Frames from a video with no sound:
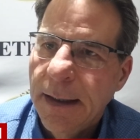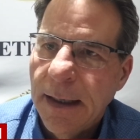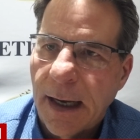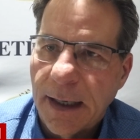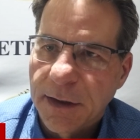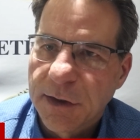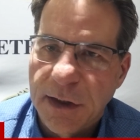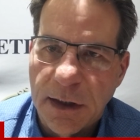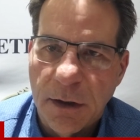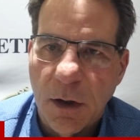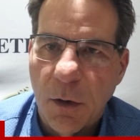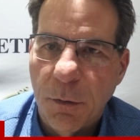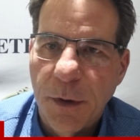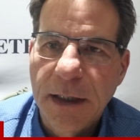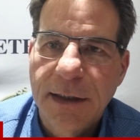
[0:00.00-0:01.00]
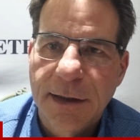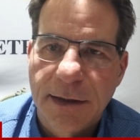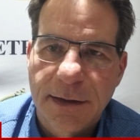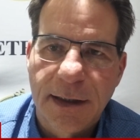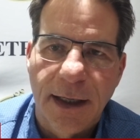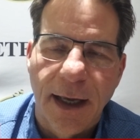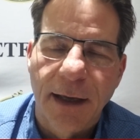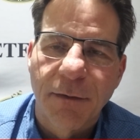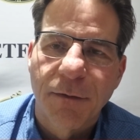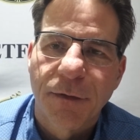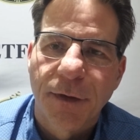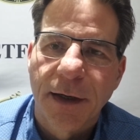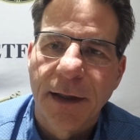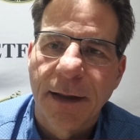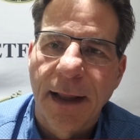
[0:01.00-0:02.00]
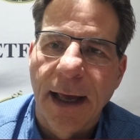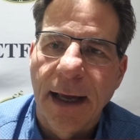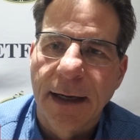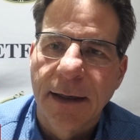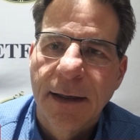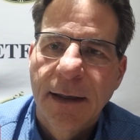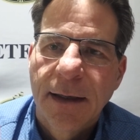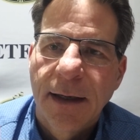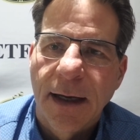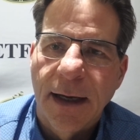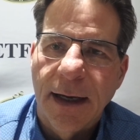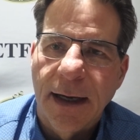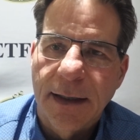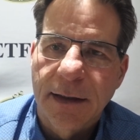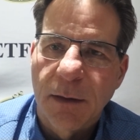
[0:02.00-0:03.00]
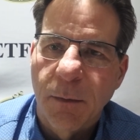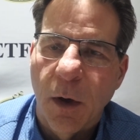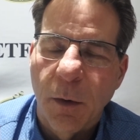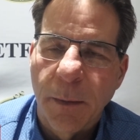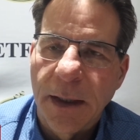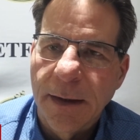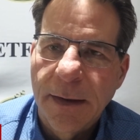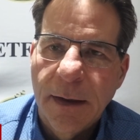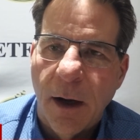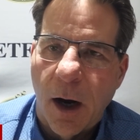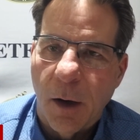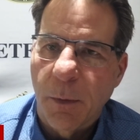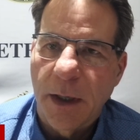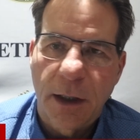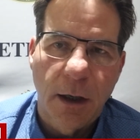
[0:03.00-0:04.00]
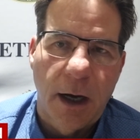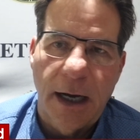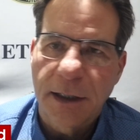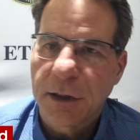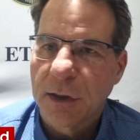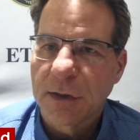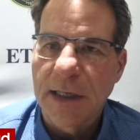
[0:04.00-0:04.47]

I see no reason to get in front of that at the moment. Are we cautious?